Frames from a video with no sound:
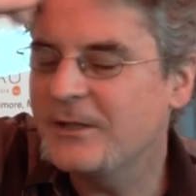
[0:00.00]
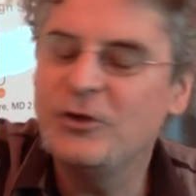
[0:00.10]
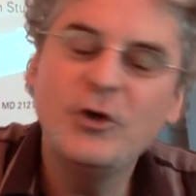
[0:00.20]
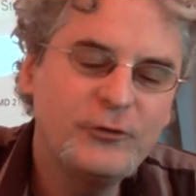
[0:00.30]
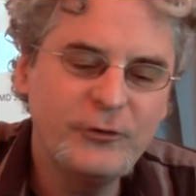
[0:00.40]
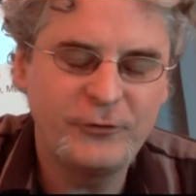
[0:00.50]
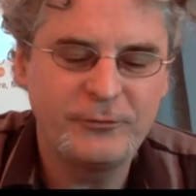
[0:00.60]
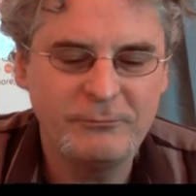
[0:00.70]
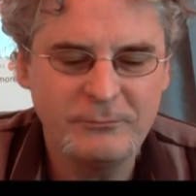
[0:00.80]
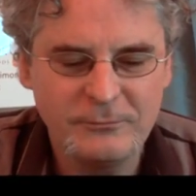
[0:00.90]

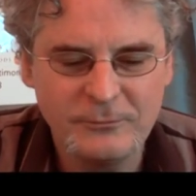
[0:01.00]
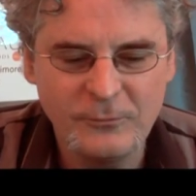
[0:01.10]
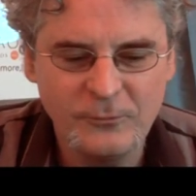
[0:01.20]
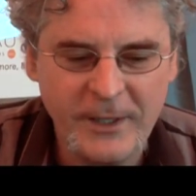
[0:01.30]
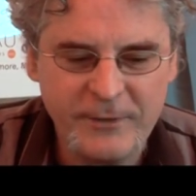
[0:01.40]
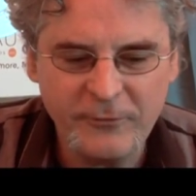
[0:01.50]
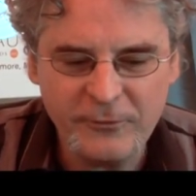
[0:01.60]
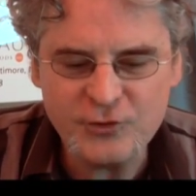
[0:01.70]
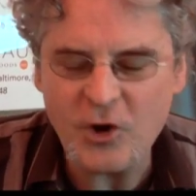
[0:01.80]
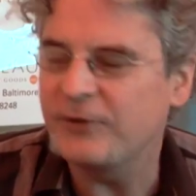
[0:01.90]
uses
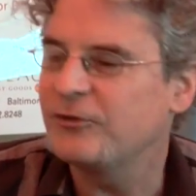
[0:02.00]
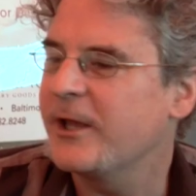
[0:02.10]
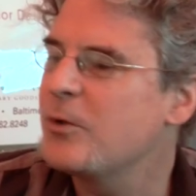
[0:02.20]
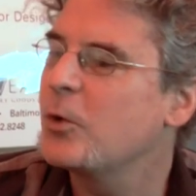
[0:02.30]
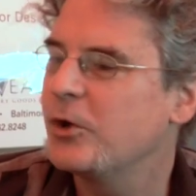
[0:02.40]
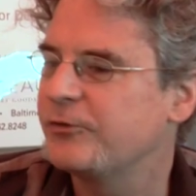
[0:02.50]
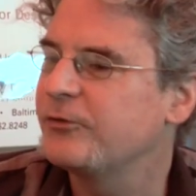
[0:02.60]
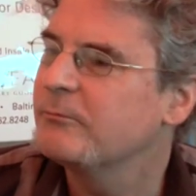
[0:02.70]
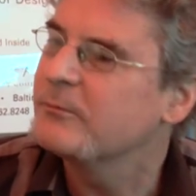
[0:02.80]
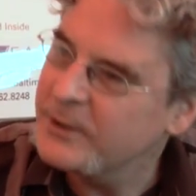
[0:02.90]
shots like words
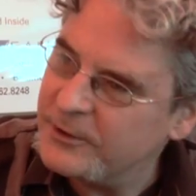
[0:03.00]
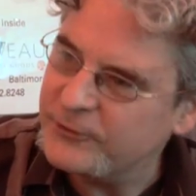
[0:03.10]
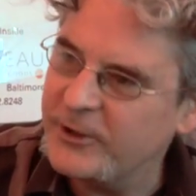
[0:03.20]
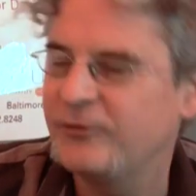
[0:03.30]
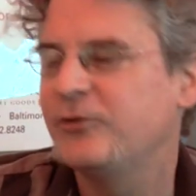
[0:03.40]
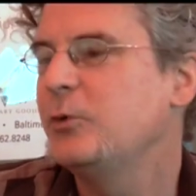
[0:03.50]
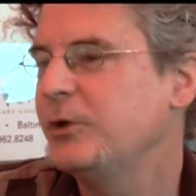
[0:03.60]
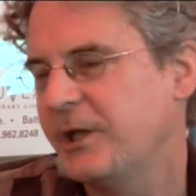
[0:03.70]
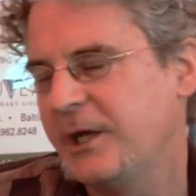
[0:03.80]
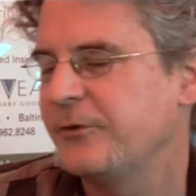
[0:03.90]
in a sentence to
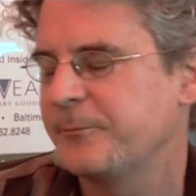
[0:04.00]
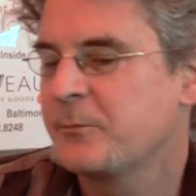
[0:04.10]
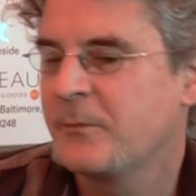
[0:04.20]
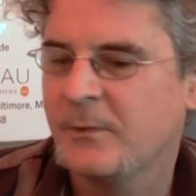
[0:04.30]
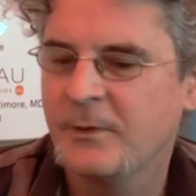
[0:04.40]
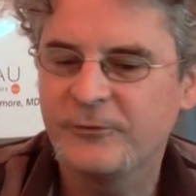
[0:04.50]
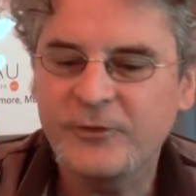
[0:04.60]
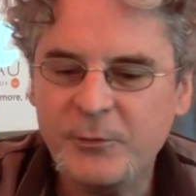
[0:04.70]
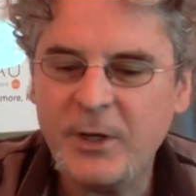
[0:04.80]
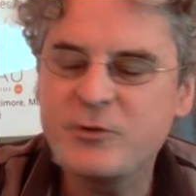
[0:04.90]
put together.
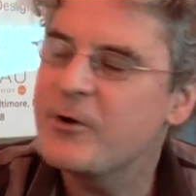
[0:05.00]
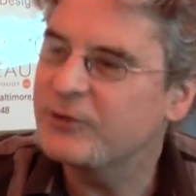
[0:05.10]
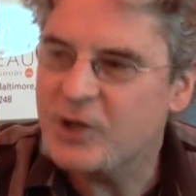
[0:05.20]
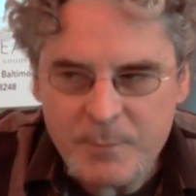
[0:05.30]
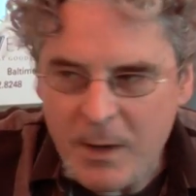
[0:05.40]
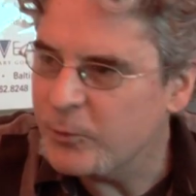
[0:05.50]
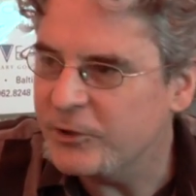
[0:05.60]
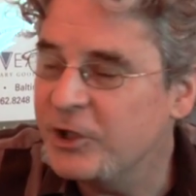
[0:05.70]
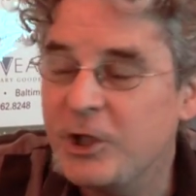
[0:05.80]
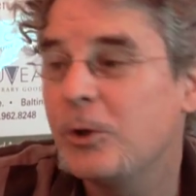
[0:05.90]
Sometimes you have to come up
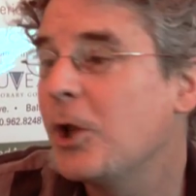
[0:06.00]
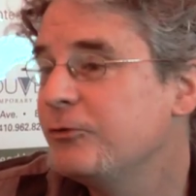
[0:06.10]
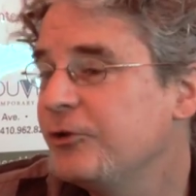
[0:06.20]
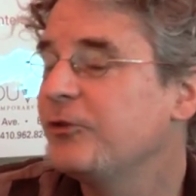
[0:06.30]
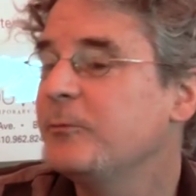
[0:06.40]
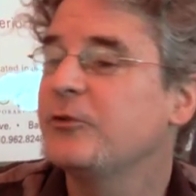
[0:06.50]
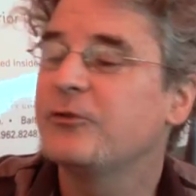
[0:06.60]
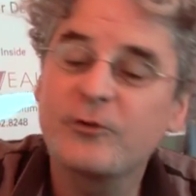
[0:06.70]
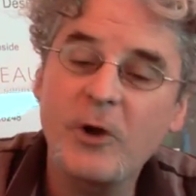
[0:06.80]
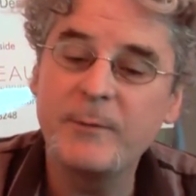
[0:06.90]
with a neologism to
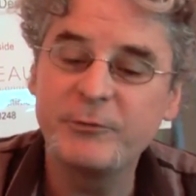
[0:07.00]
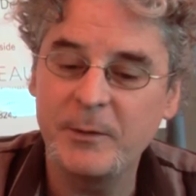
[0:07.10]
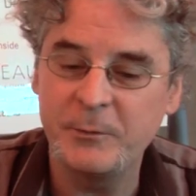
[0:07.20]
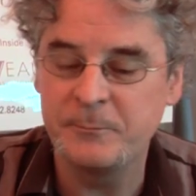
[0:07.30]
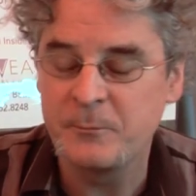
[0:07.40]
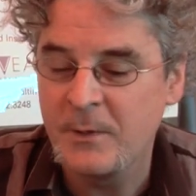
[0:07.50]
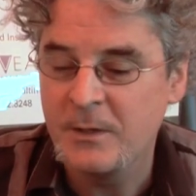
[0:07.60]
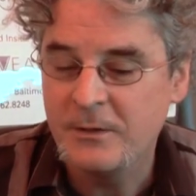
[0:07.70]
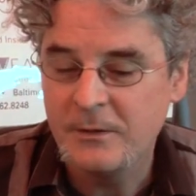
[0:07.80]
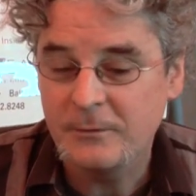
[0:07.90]
describe something,
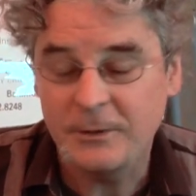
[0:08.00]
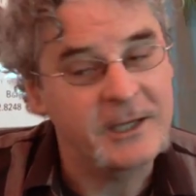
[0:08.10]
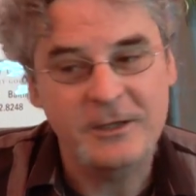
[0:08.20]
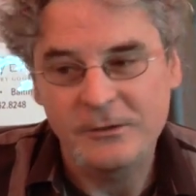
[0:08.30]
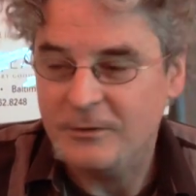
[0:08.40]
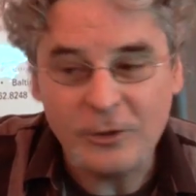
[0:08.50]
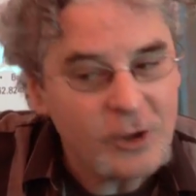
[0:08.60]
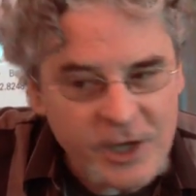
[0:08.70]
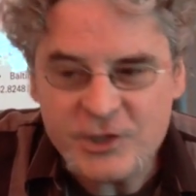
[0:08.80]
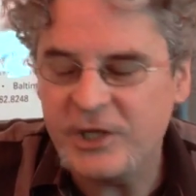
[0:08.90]
like
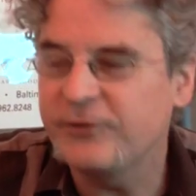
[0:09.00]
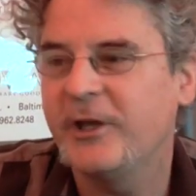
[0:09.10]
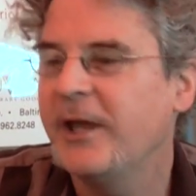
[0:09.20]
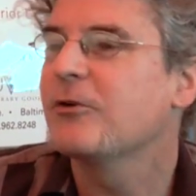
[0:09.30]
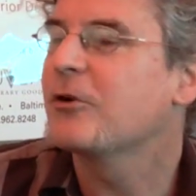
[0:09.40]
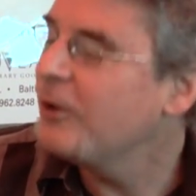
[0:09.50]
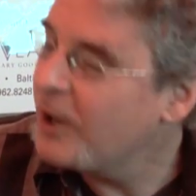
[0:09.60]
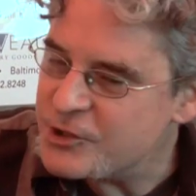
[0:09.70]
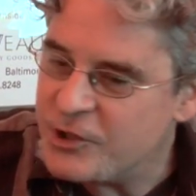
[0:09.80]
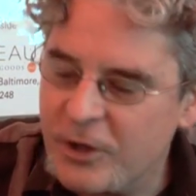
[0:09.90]
collage essay or
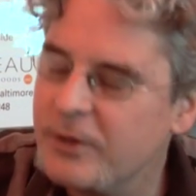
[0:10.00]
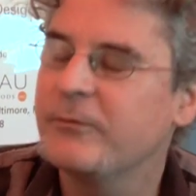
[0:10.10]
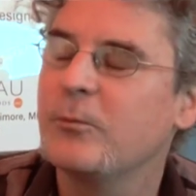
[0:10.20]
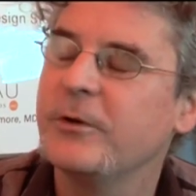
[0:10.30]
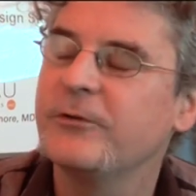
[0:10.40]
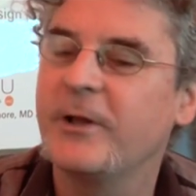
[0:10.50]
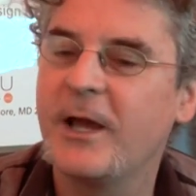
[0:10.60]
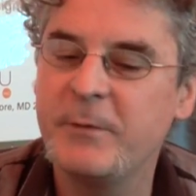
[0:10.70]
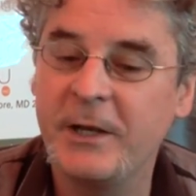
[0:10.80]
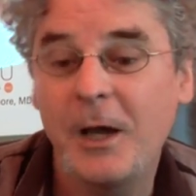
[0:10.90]
collage narrative, words that
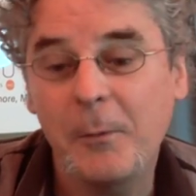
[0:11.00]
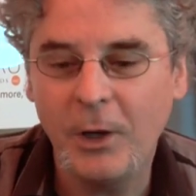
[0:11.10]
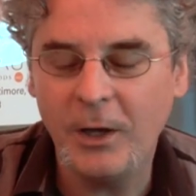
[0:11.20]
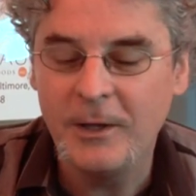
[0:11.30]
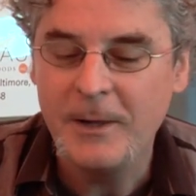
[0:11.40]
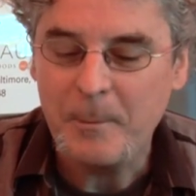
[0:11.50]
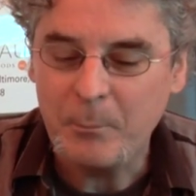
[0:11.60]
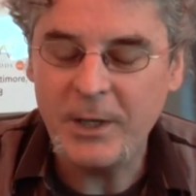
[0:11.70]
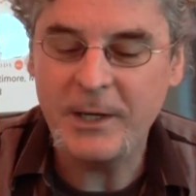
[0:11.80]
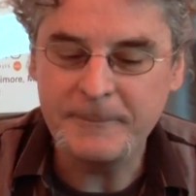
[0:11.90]
I made up.
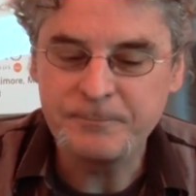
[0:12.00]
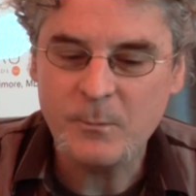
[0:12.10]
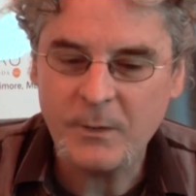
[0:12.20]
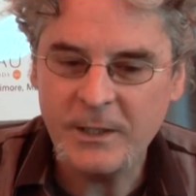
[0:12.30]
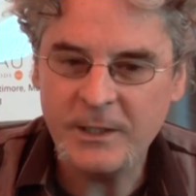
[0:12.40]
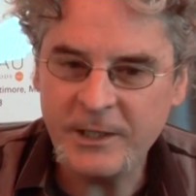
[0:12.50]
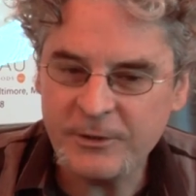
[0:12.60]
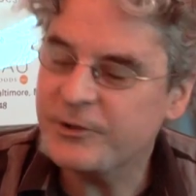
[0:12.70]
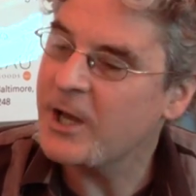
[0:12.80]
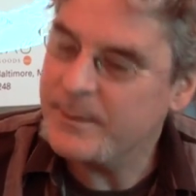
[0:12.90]
But and
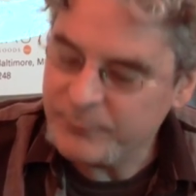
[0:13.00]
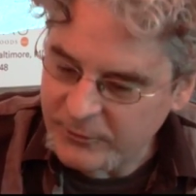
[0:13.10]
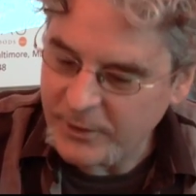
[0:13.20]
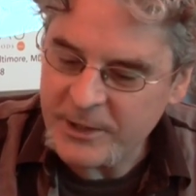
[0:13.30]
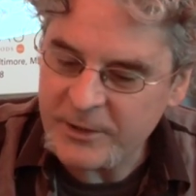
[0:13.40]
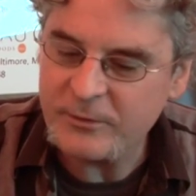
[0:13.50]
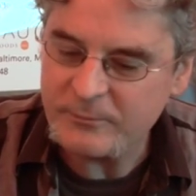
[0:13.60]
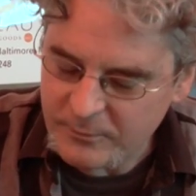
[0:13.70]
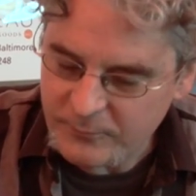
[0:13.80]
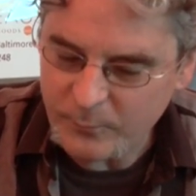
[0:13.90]
other times, another
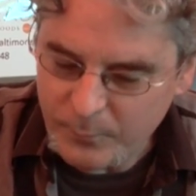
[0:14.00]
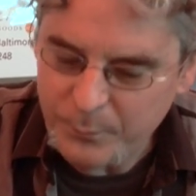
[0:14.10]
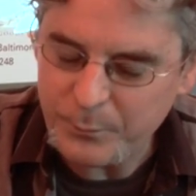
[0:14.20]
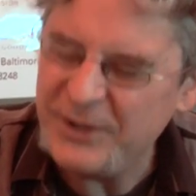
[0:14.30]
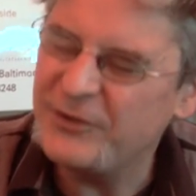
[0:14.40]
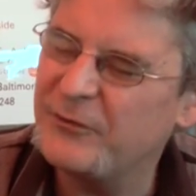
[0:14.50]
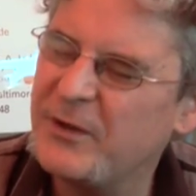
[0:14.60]
piece of